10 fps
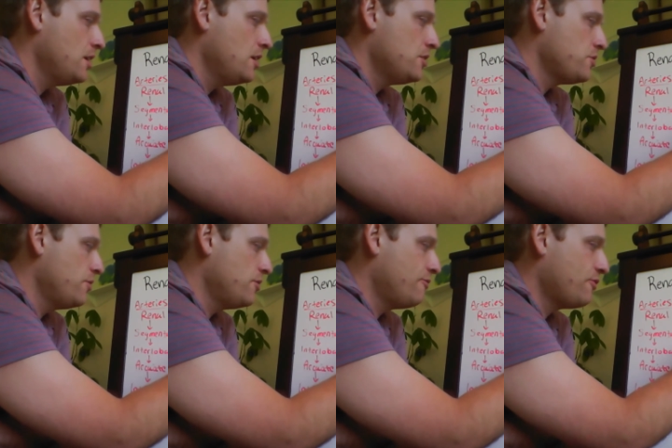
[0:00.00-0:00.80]

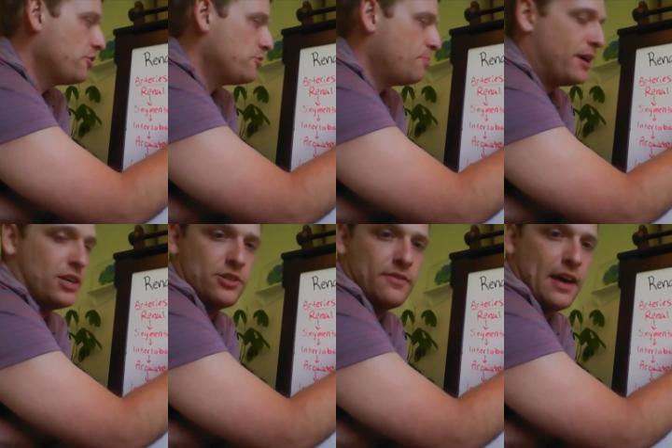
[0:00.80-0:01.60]
So the first
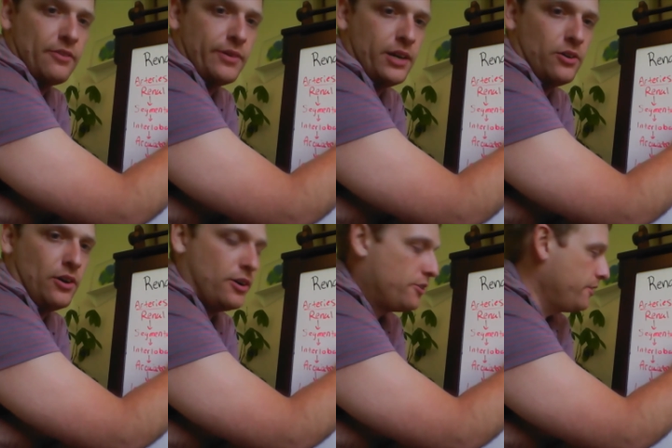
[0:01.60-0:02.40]
branch of that renal
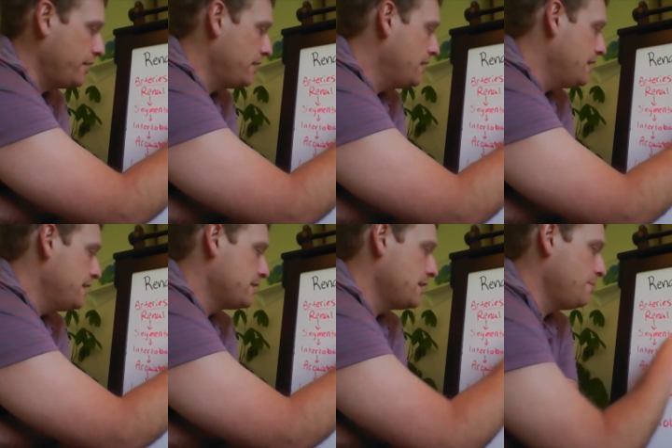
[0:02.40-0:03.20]
artery
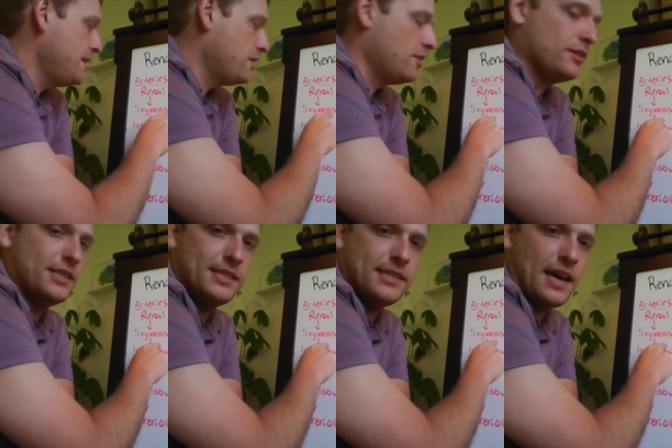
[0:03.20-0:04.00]
is going to be called the
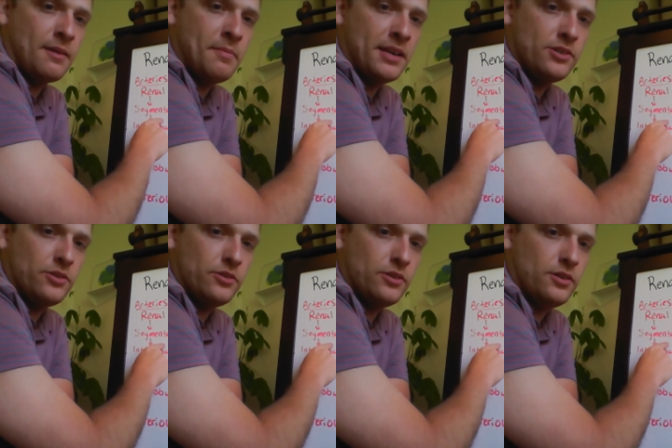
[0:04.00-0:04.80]

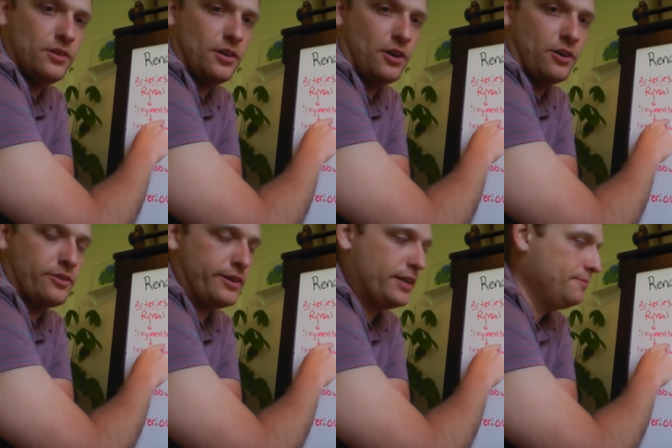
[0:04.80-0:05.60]
segmental
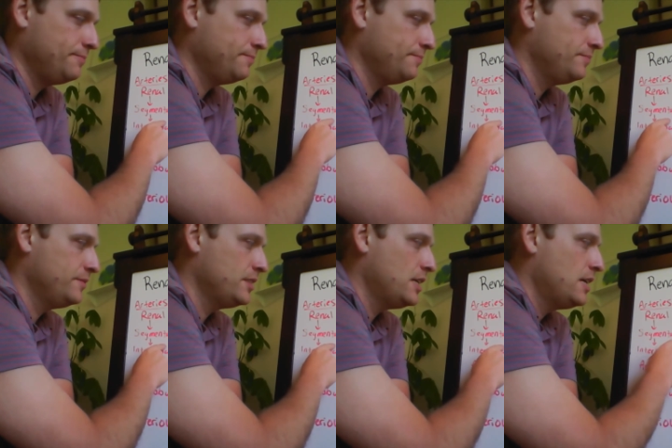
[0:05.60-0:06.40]
artery.
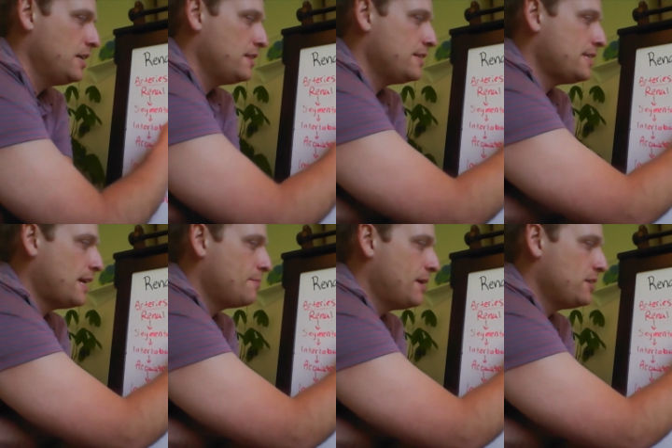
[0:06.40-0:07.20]
The
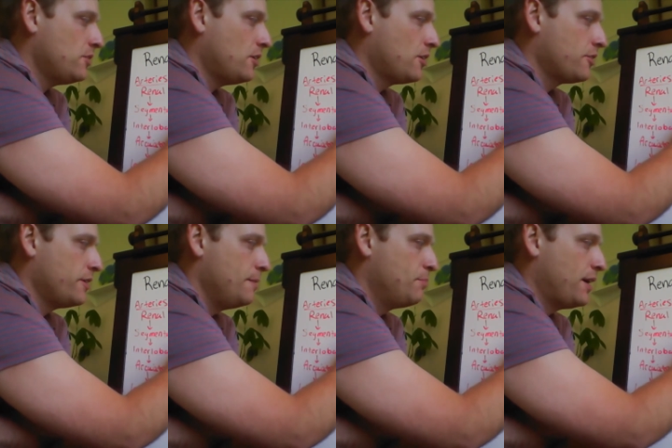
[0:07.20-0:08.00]
segmental
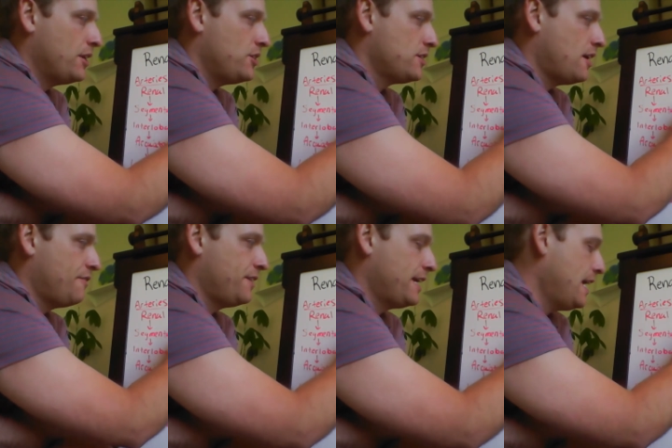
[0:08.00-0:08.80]
artery branches
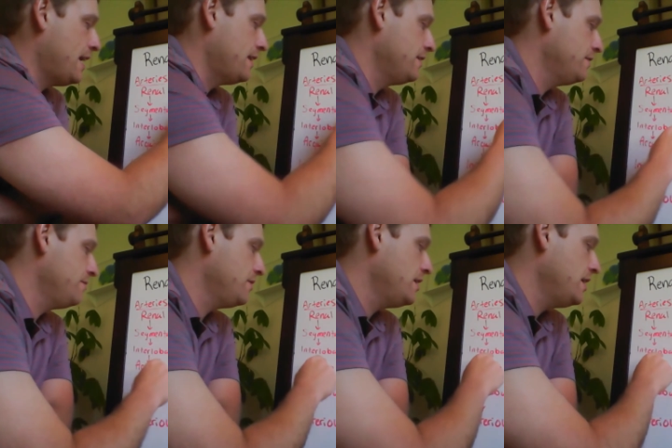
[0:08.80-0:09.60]
off again
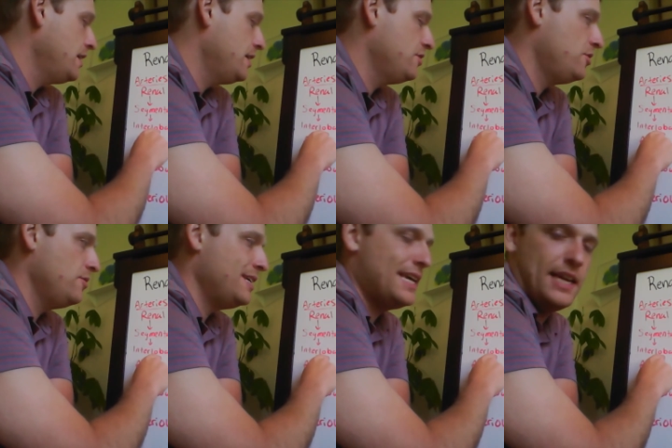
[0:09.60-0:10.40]
into
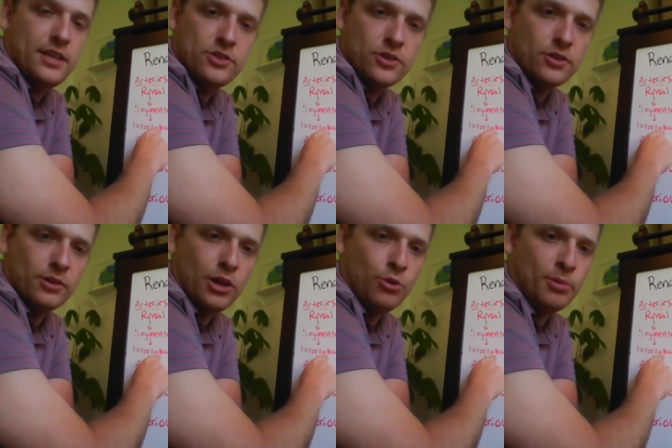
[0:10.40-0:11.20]
the
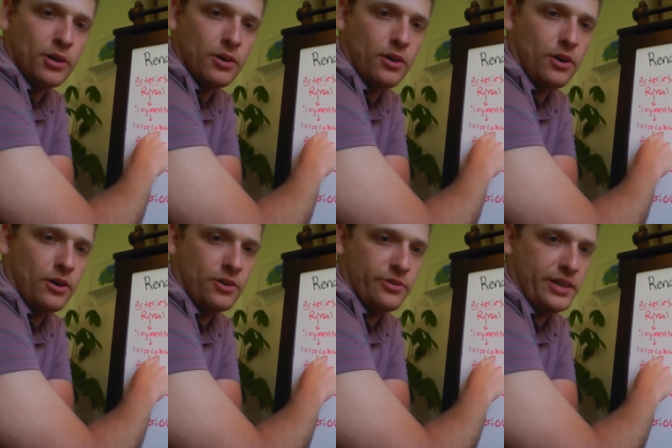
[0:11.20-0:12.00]
interlobar
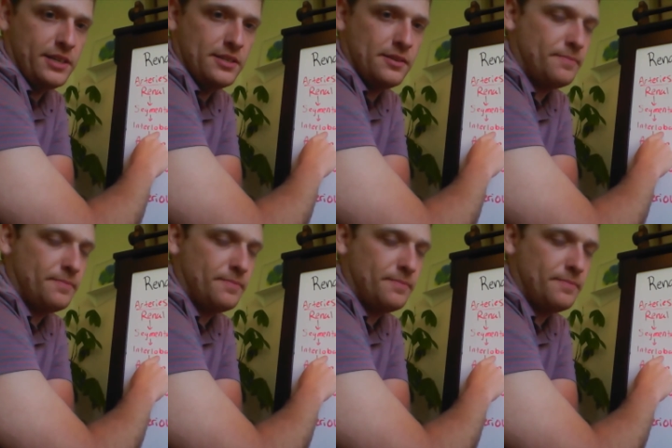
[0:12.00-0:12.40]
arteries.